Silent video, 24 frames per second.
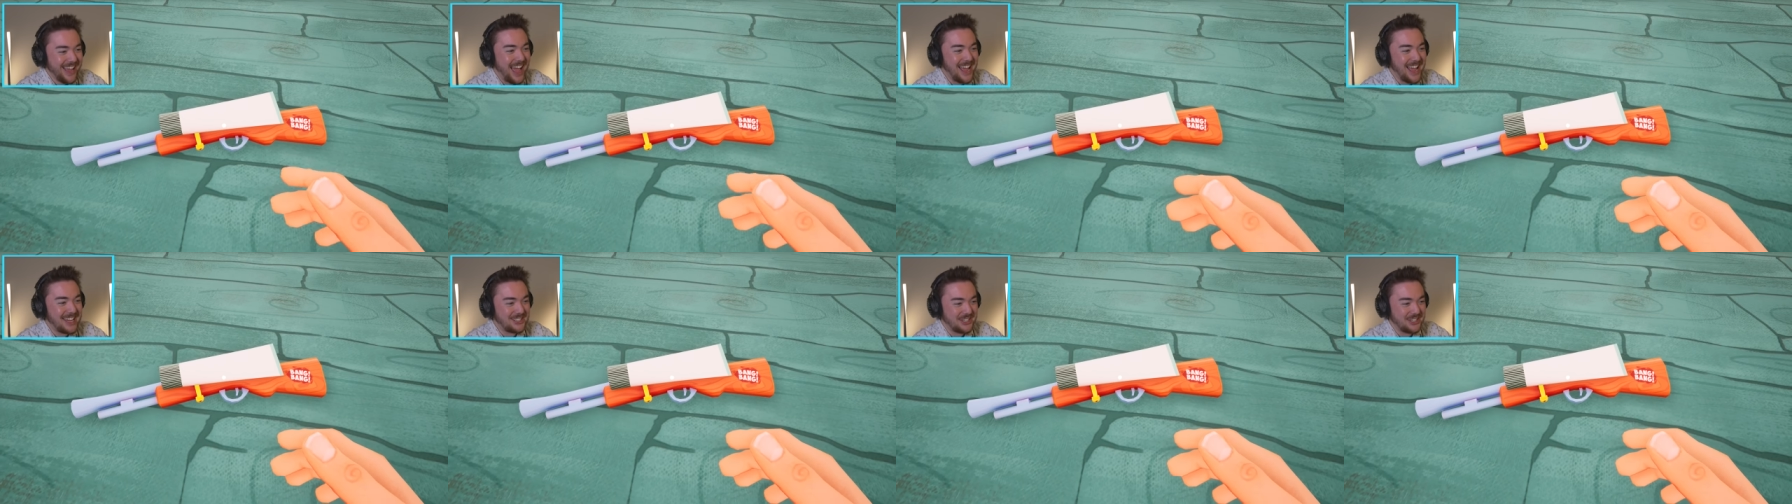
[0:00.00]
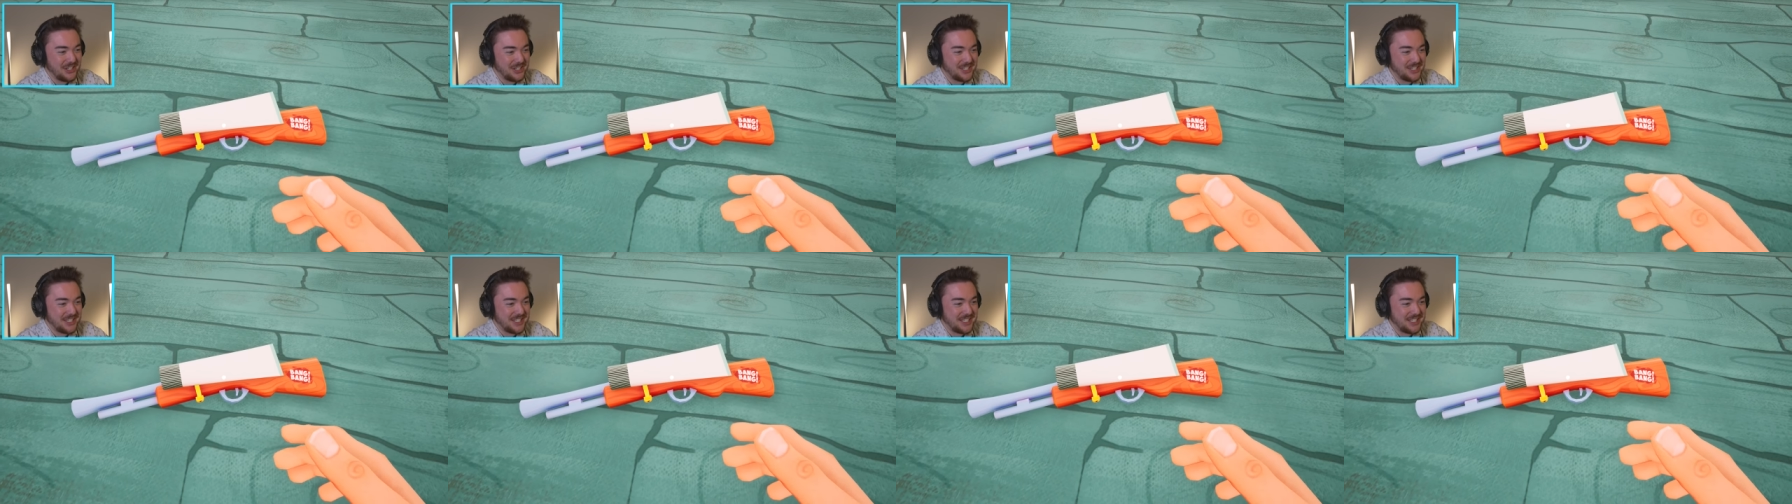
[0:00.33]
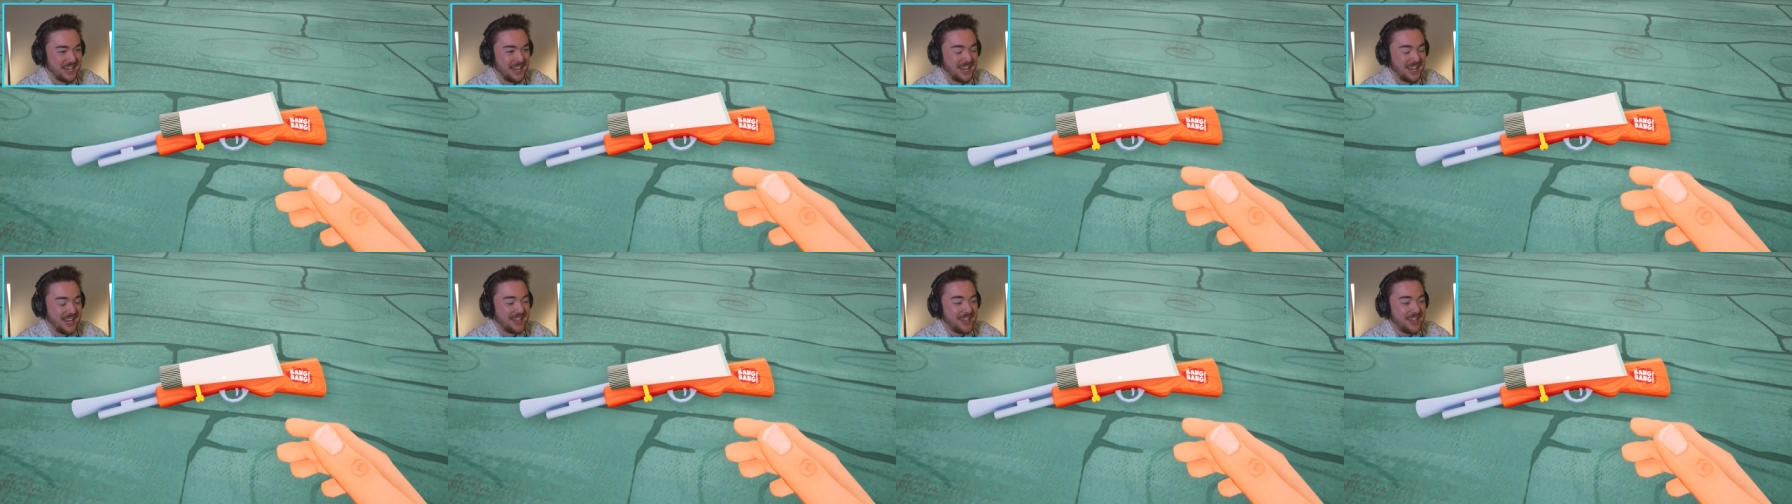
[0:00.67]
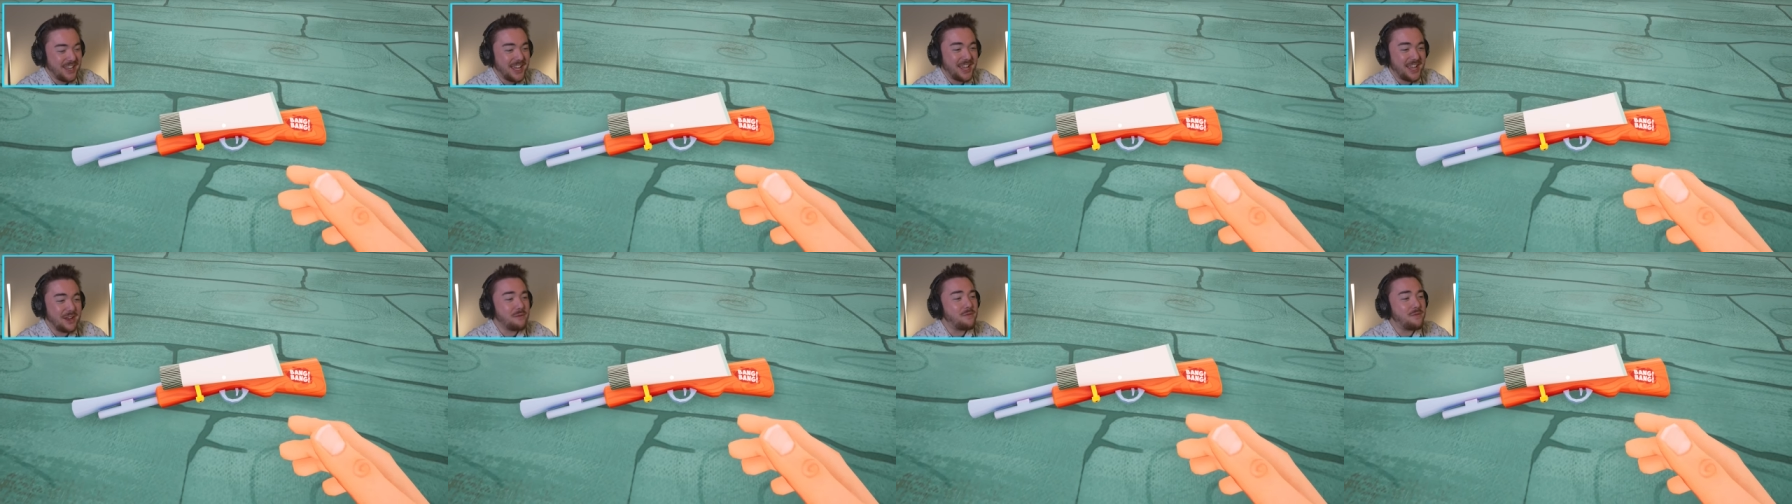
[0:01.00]
As you can see,
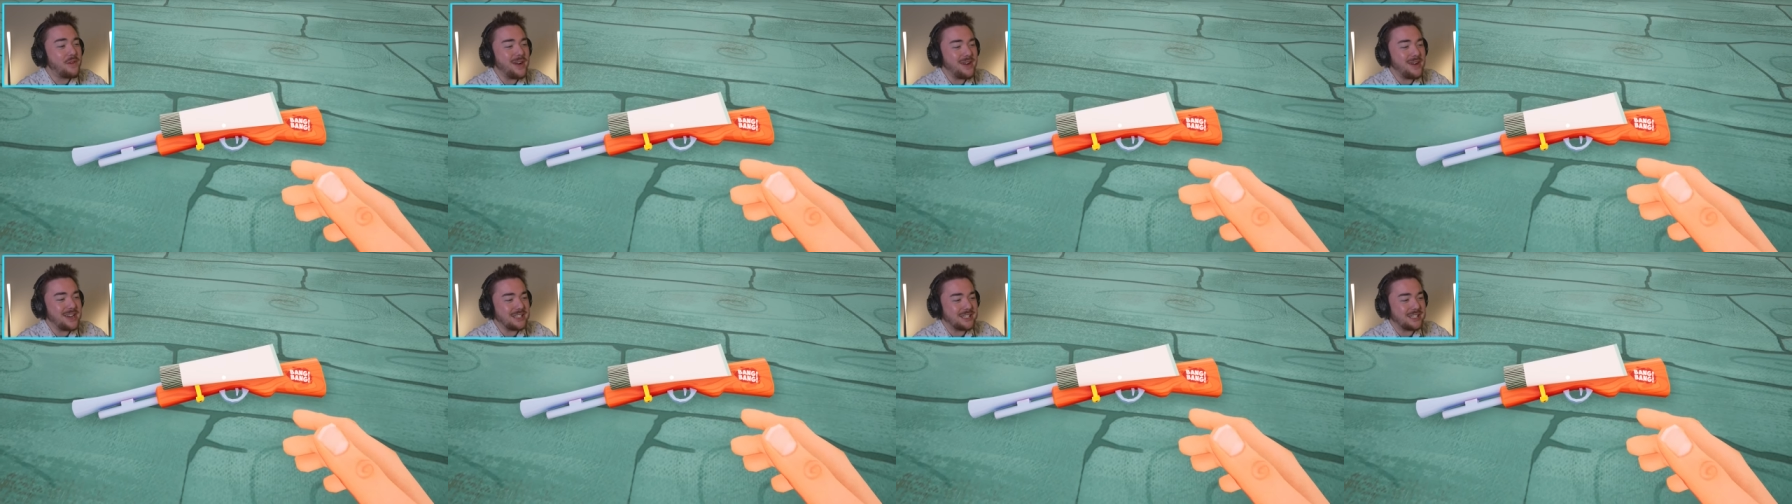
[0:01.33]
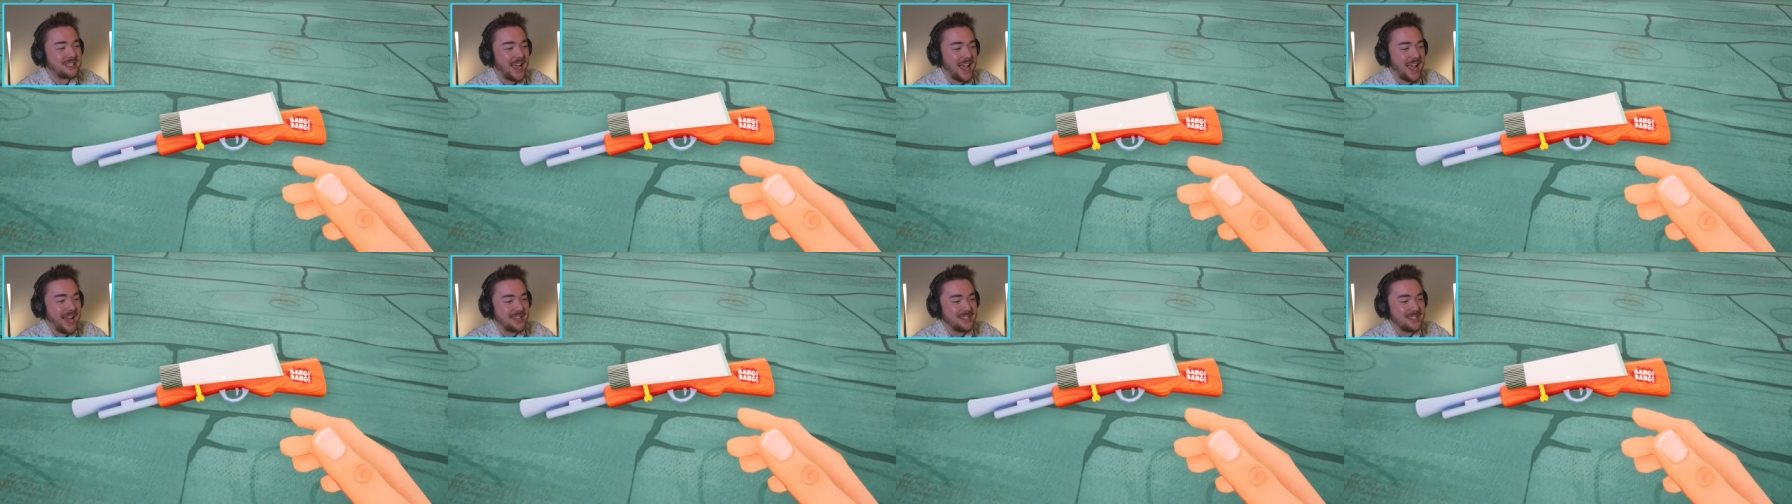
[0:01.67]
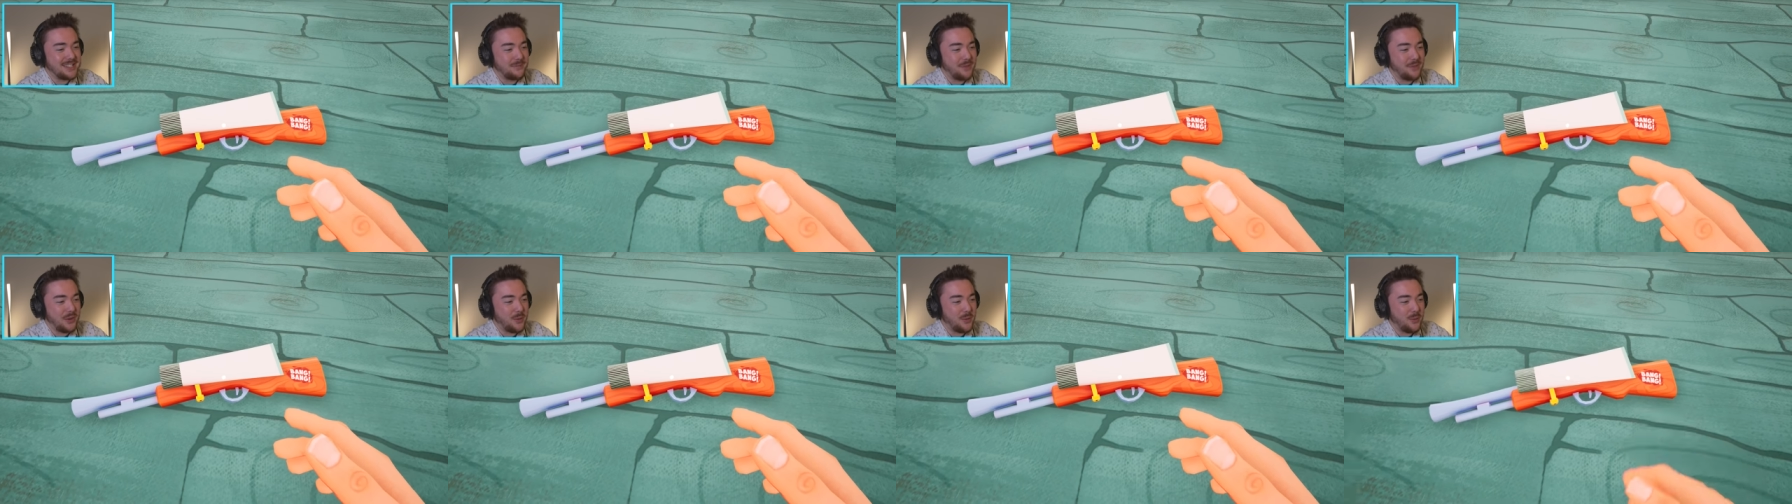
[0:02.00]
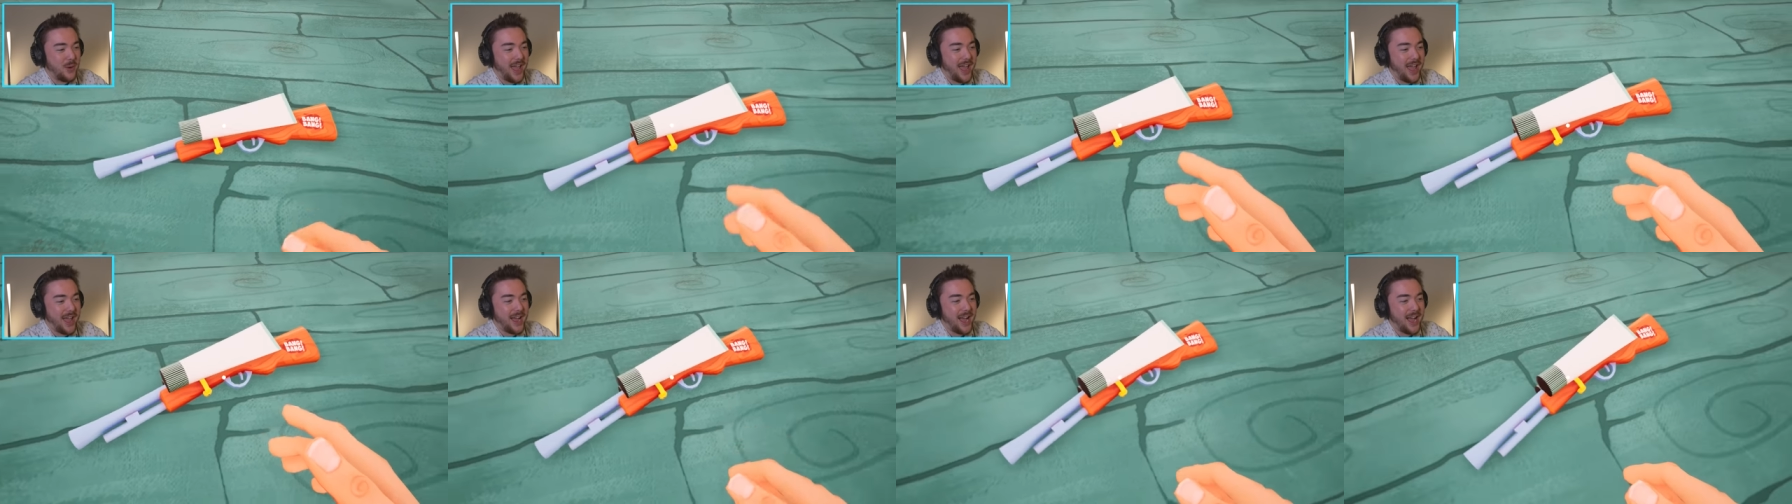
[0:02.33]
in a very scientific
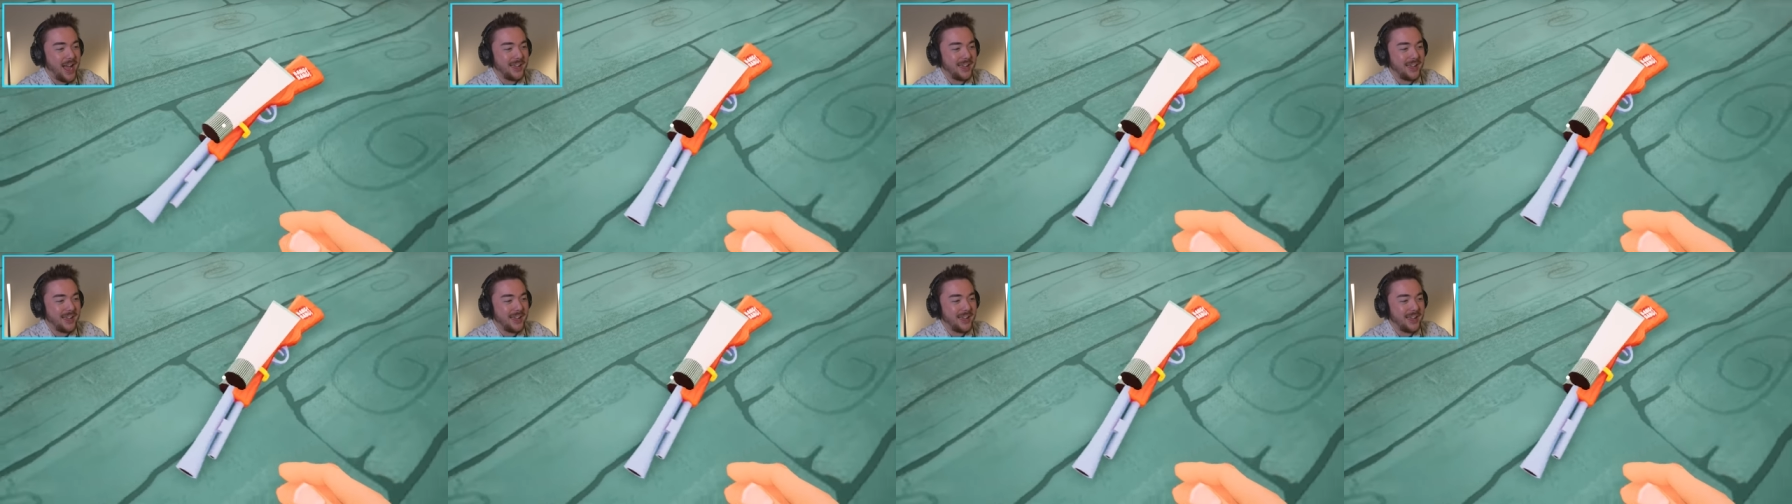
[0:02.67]
way,